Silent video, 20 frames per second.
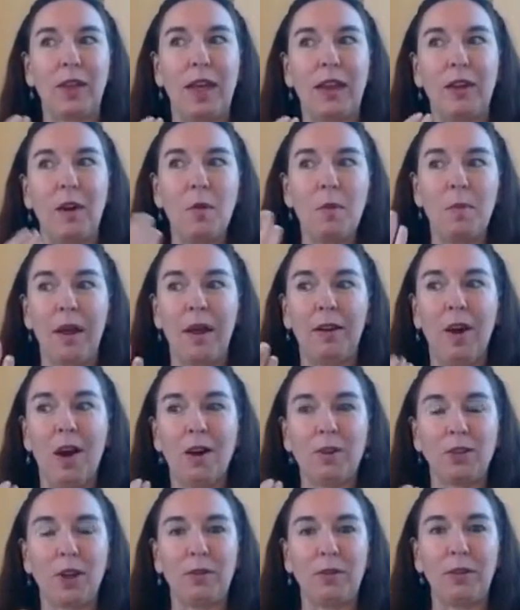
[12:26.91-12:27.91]
oh my
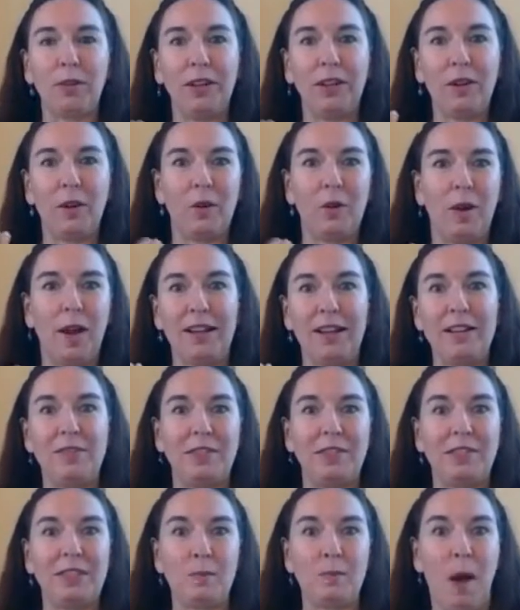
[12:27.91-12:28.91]
gosh, I really don't want to
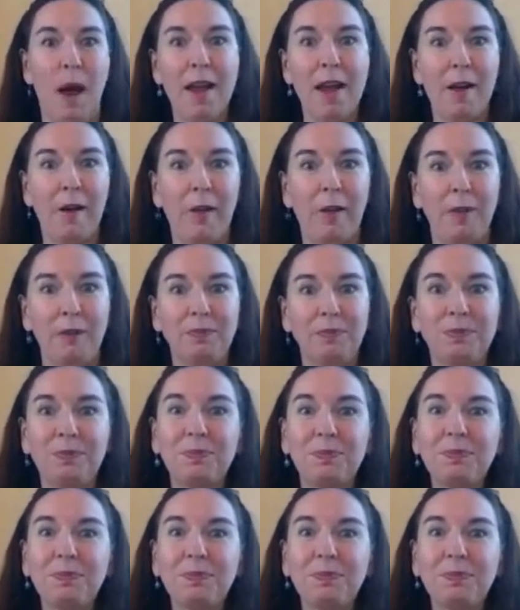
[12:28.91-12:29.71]
even smile,